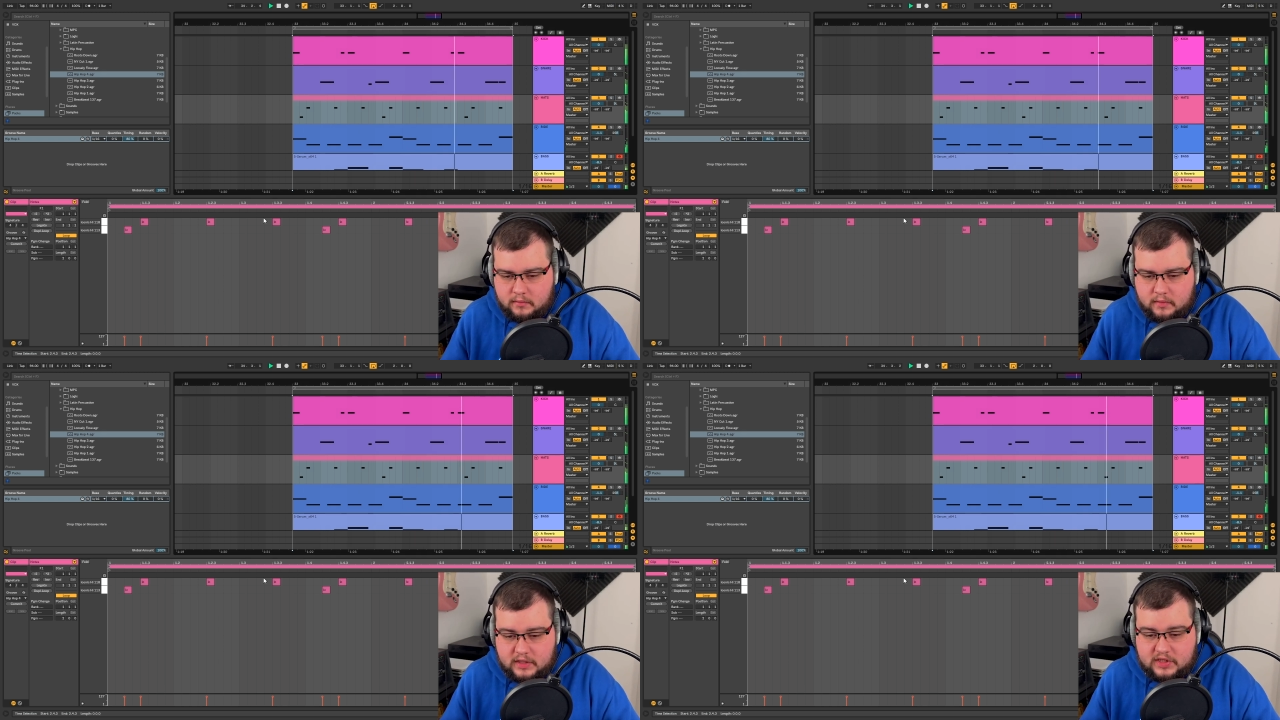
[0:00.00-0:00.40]

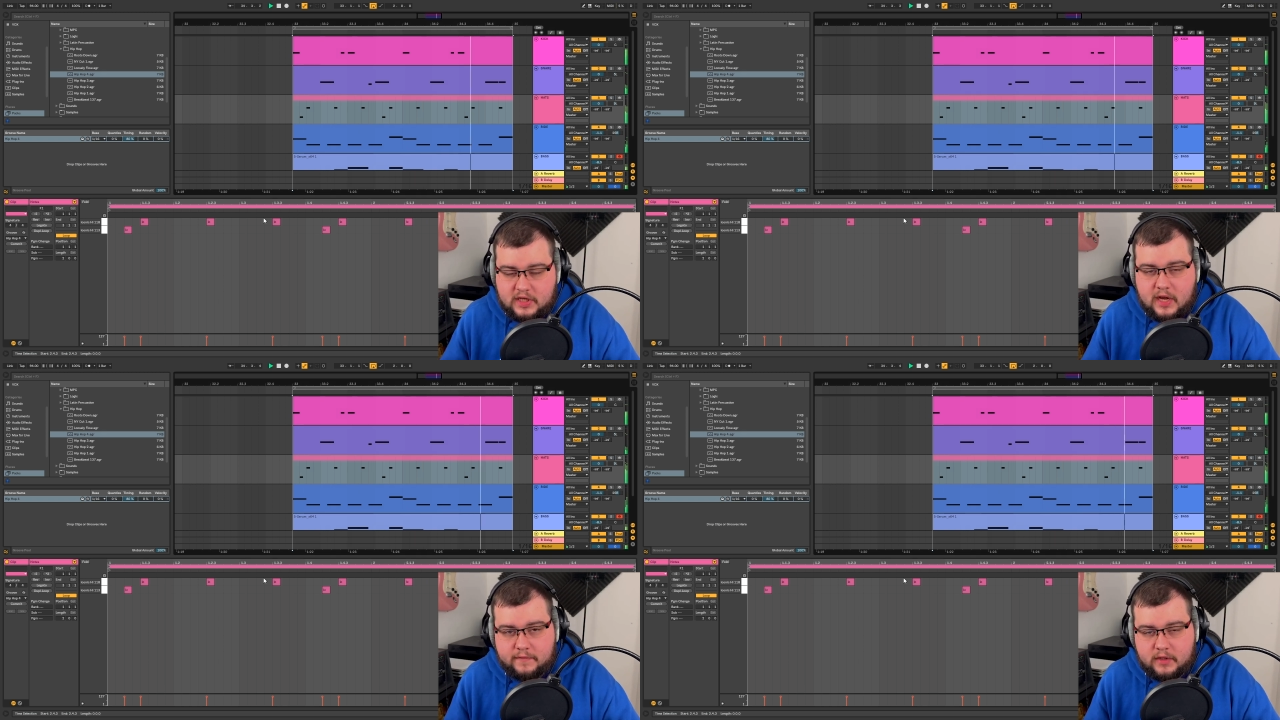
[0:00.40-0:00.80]
that's
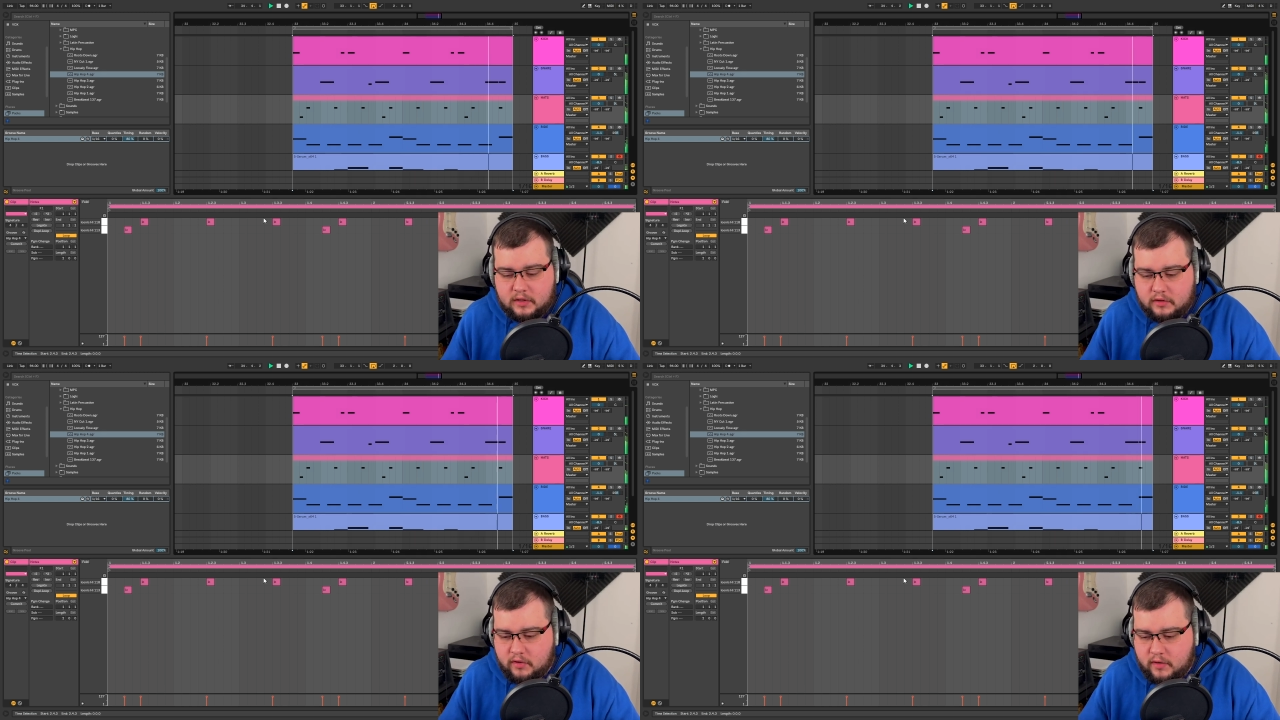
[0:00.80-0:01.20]
saved to
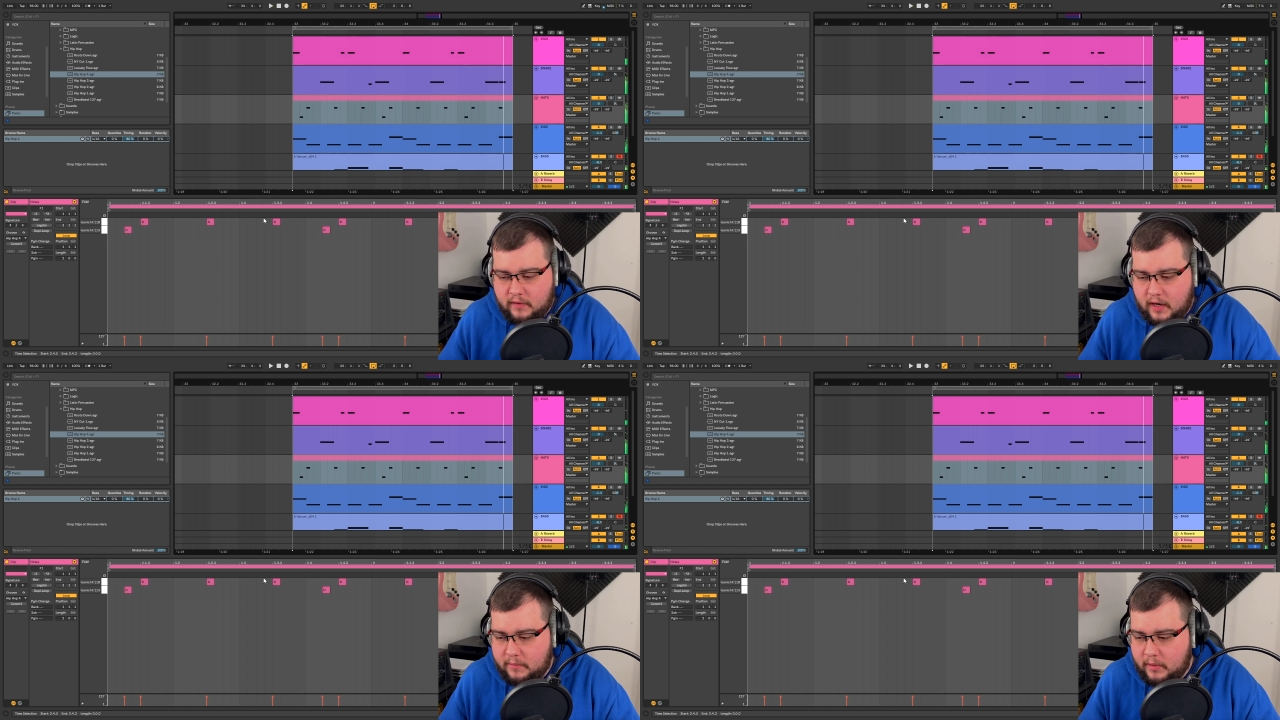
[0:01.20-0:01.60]
the groove
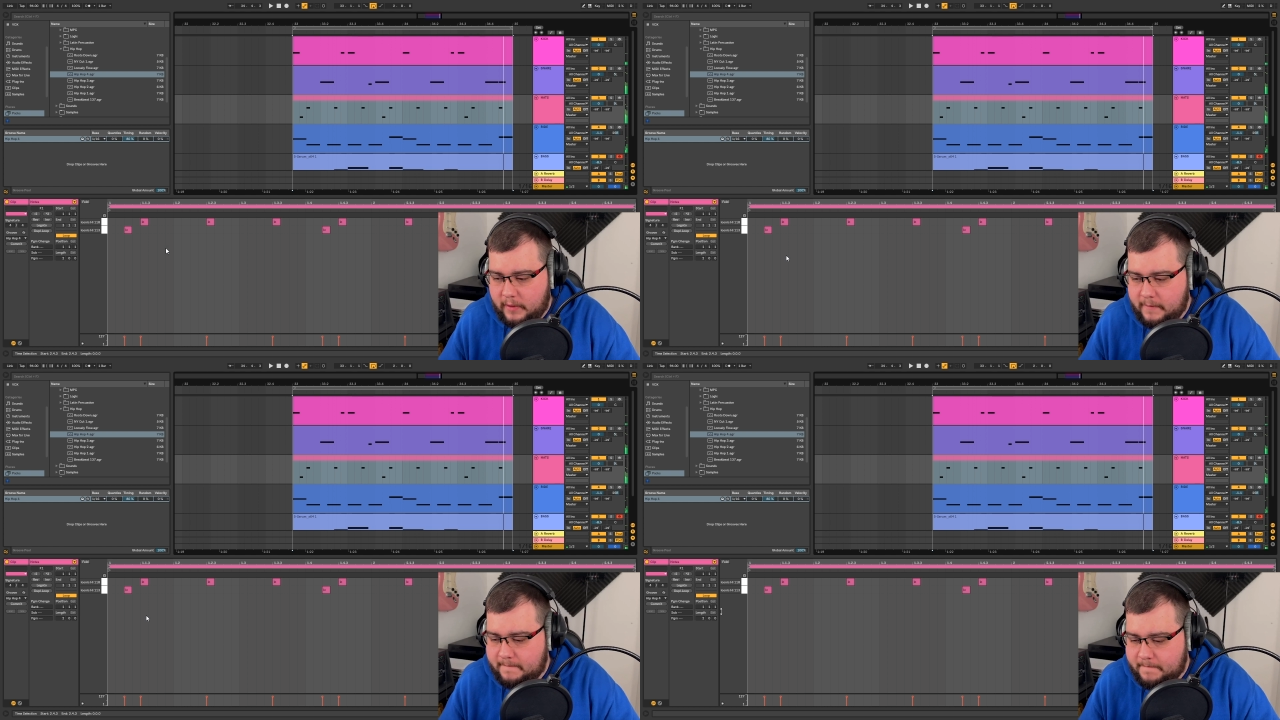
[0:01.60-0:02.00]
library
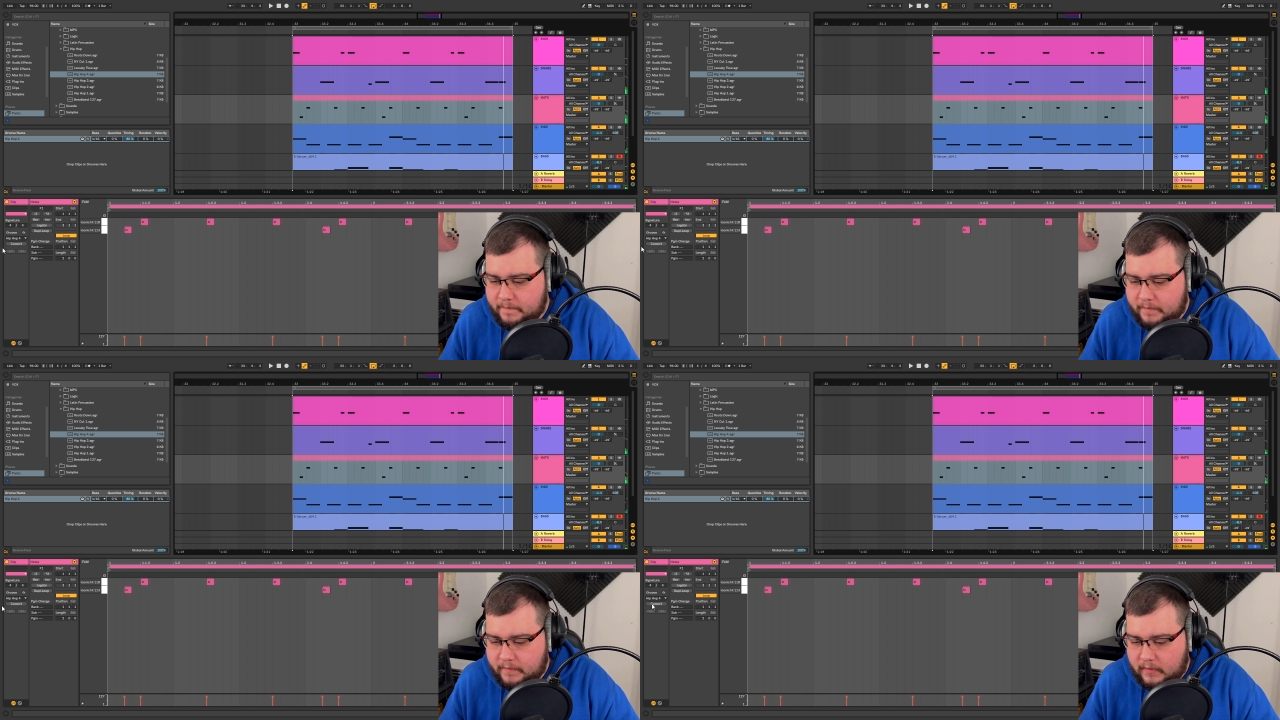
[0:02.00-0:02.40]

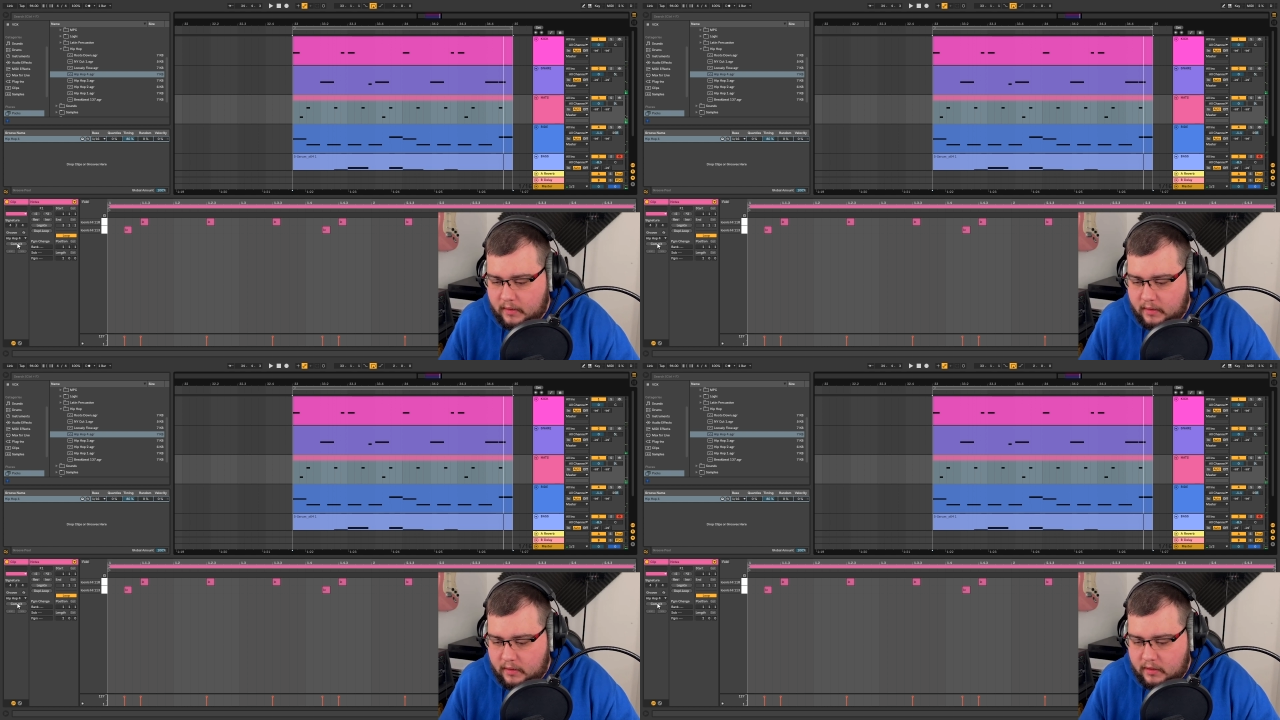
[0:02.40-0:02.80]

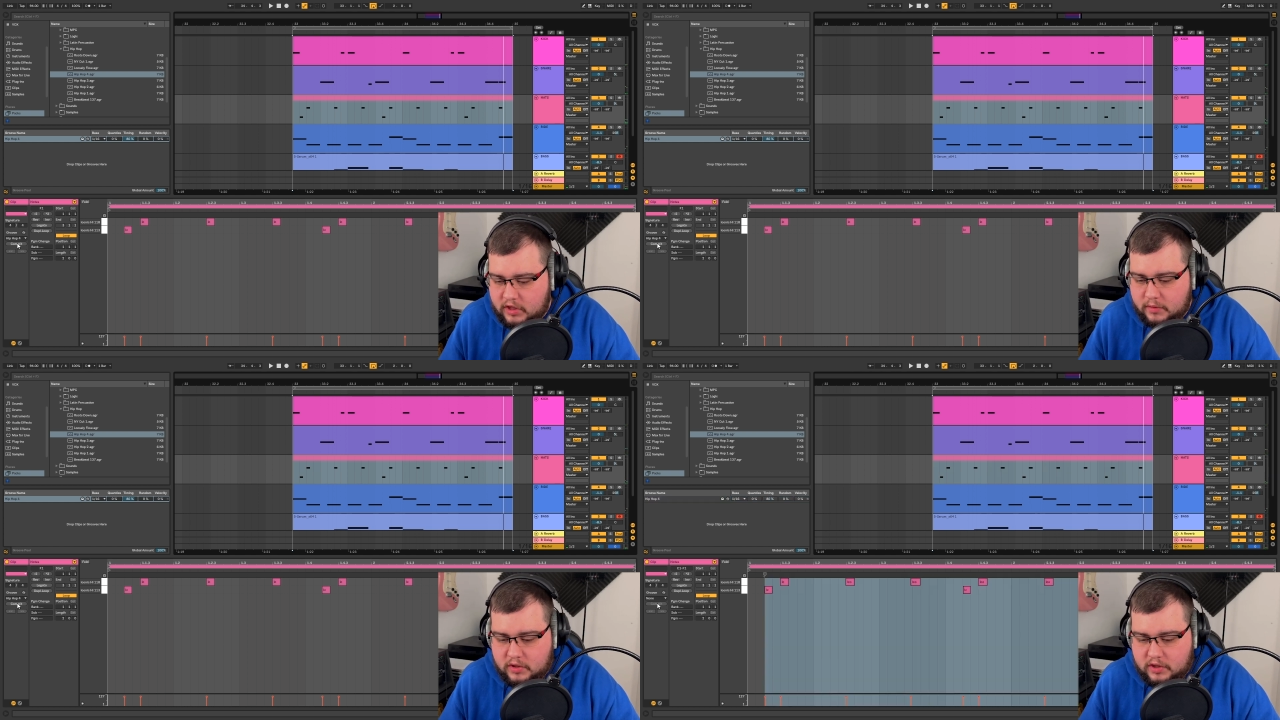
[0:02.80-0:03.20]

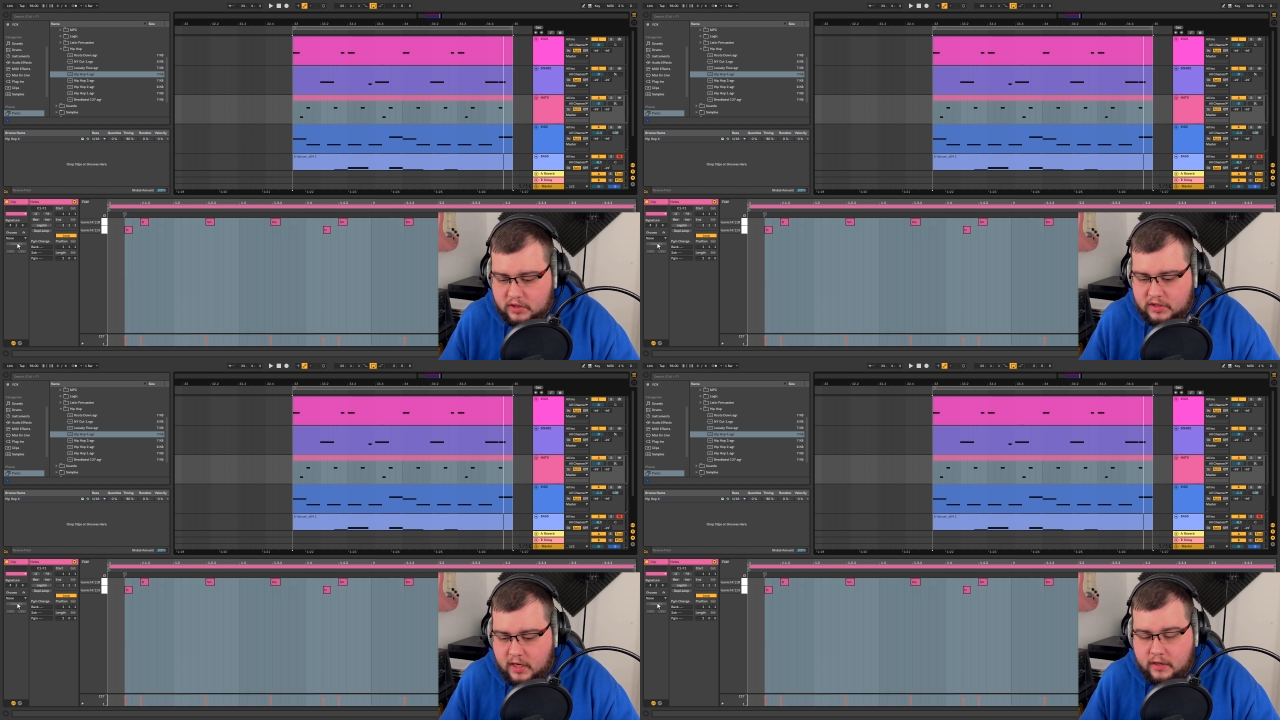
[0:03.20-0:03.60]
to
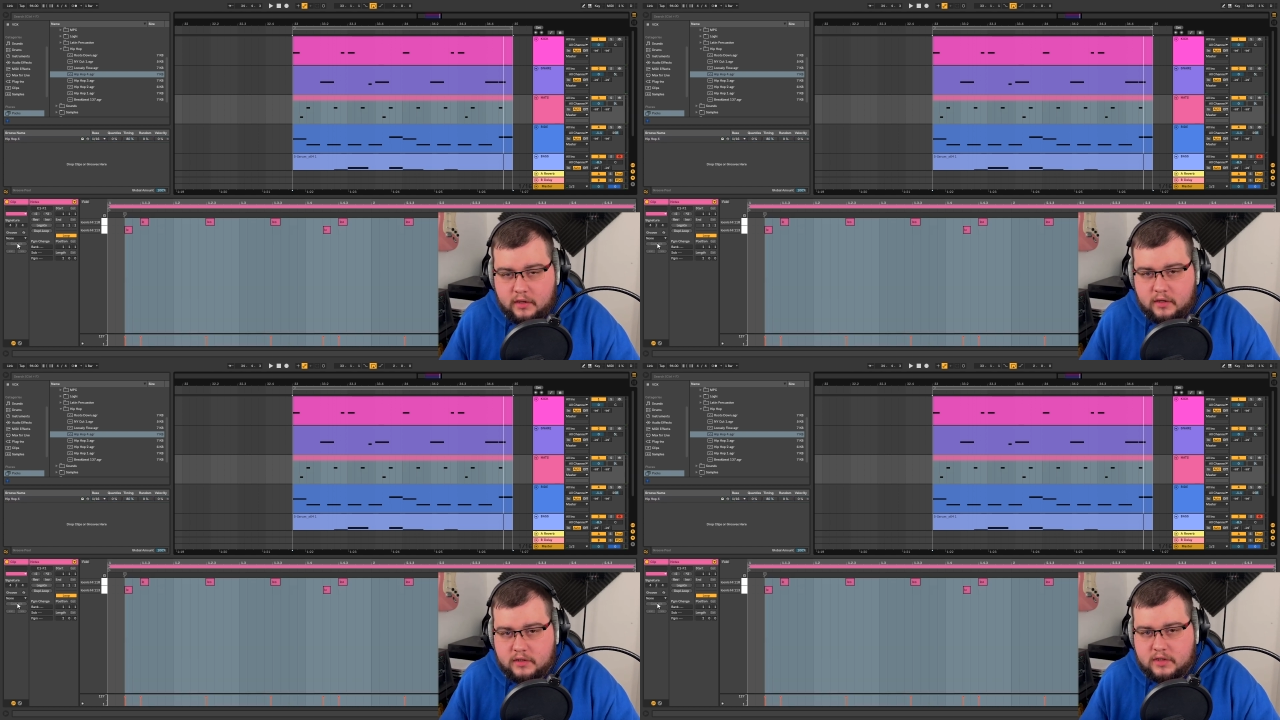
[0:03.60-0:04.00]
adjust our
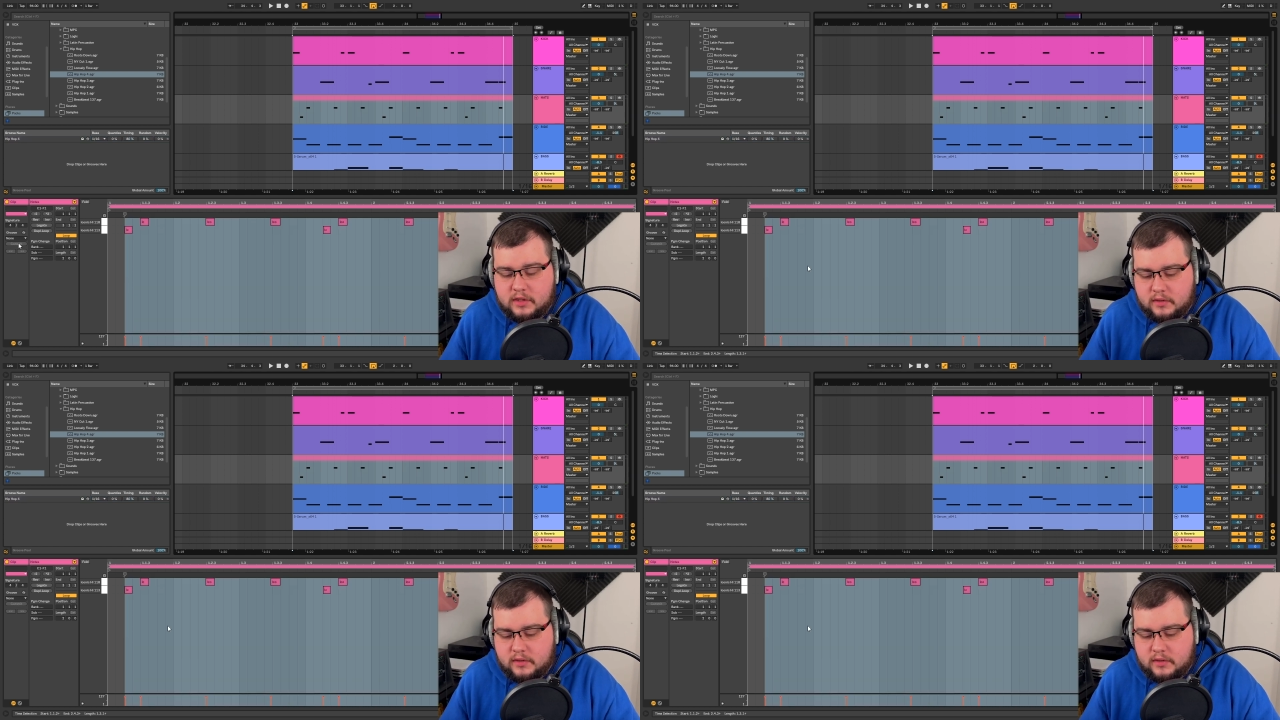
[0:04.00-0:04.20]
notes.